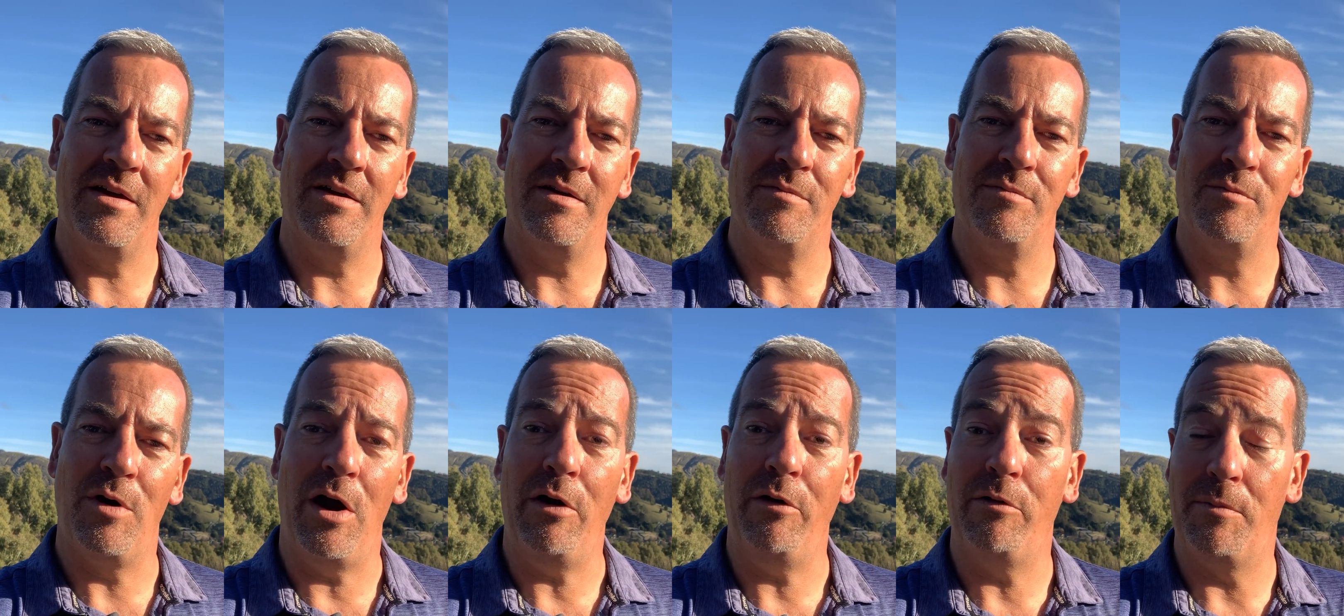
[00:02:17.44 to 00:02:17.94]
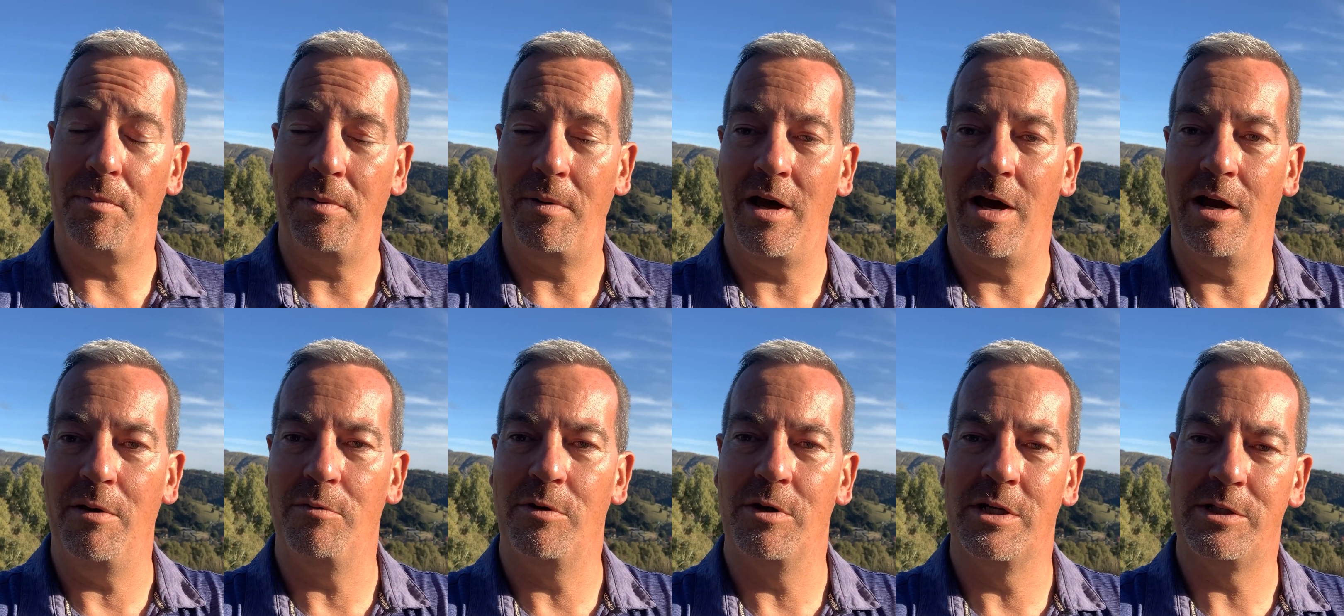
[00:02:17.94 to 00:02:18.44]
My
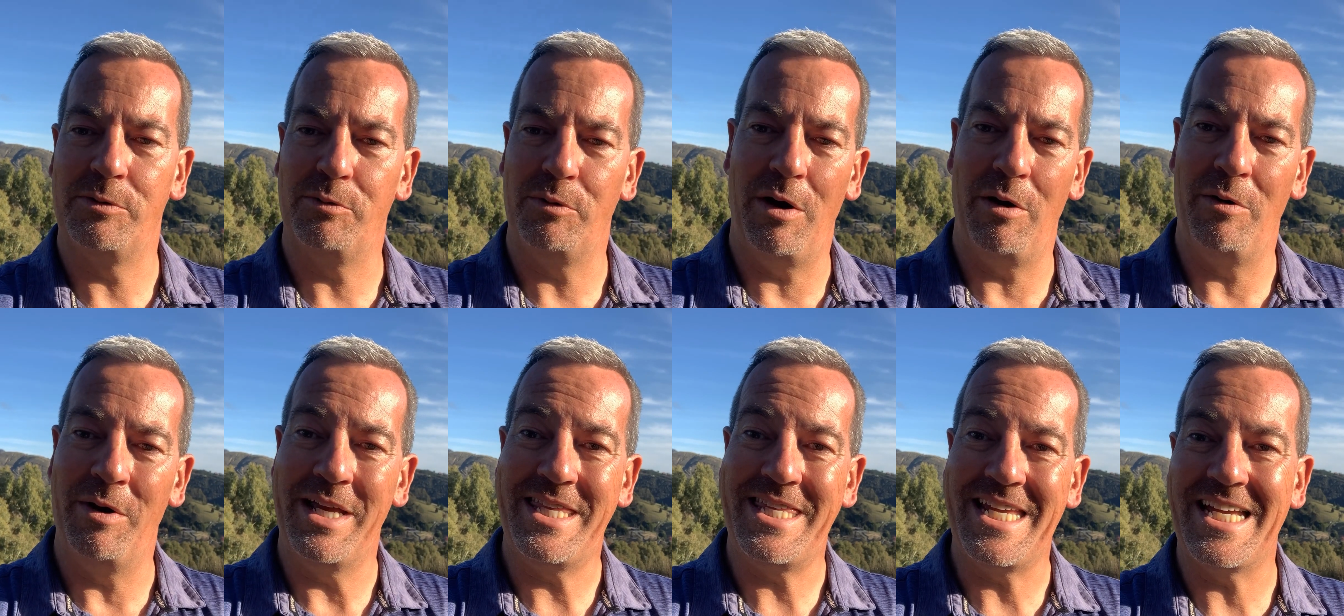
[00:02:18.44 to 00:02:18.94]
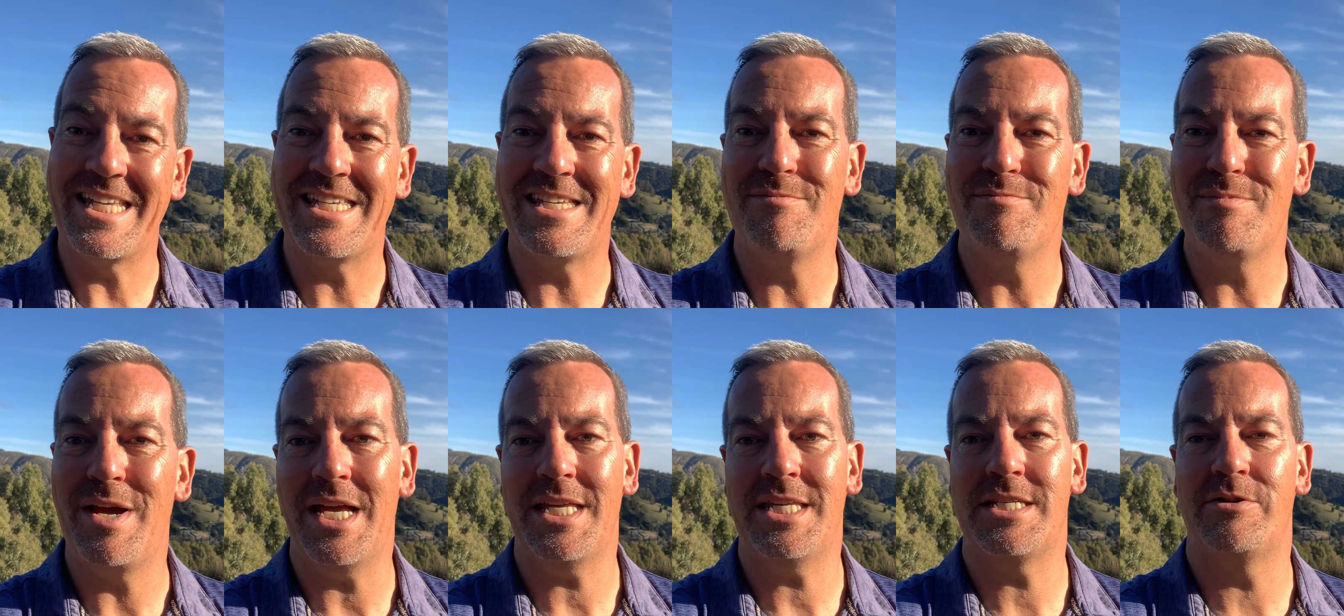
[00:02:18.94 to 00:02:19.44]
reply was, well, it
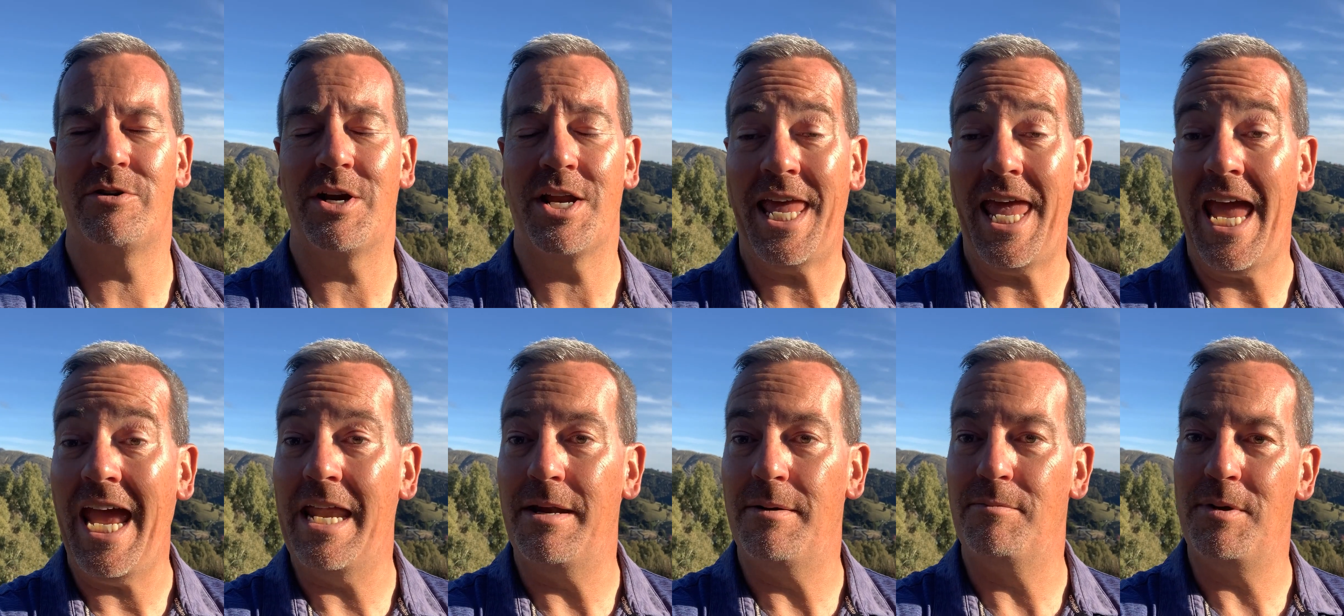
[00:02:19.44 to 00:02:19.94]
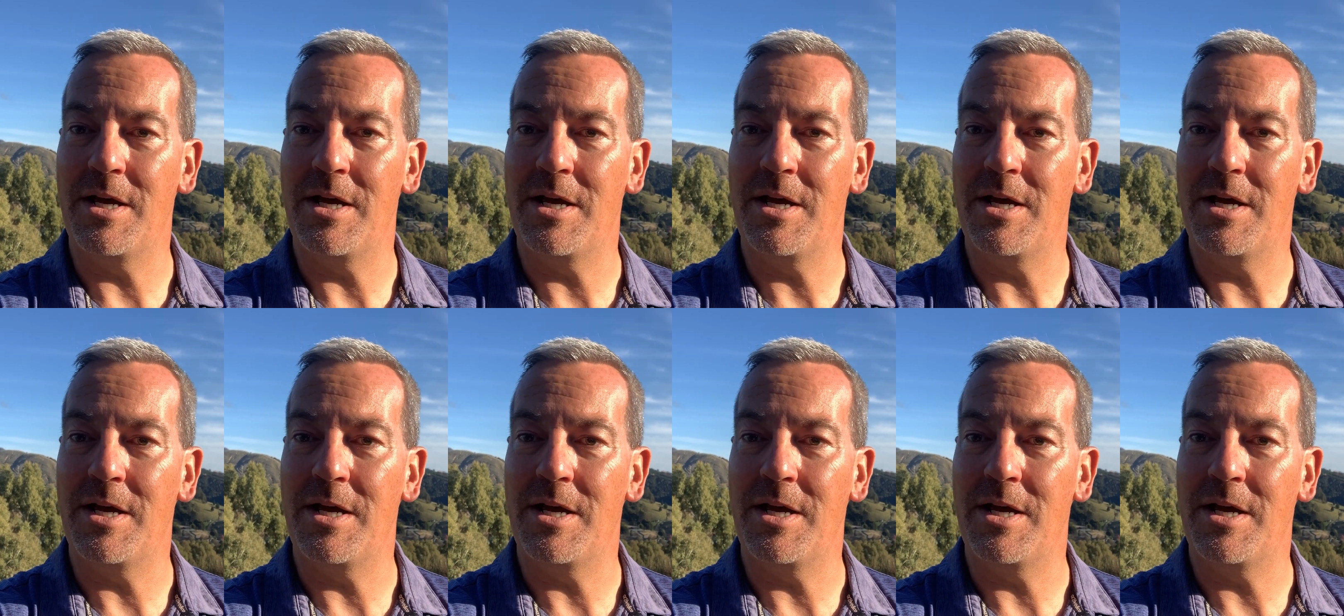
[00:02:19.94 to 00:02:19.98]
doesn't matter again,